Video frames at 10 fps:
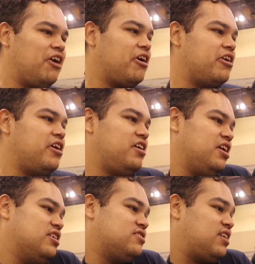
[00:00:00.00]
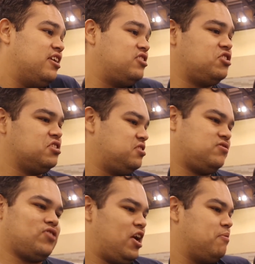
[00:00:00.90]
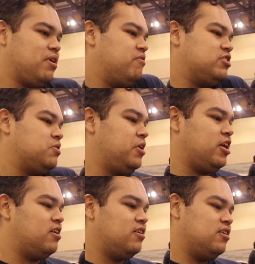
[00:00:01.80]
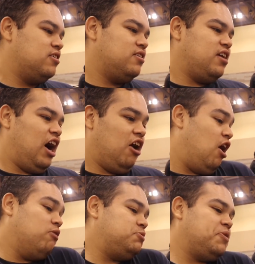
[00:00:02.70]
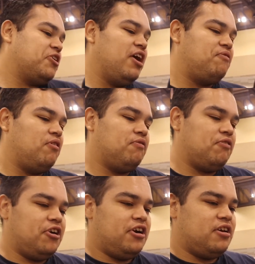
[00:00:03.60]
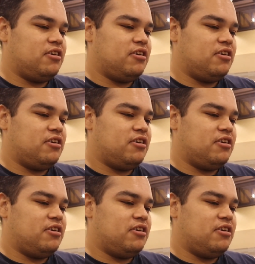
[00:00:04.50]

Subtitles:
on it, he decided to just straight up give it to me. I'll always be grateful for it.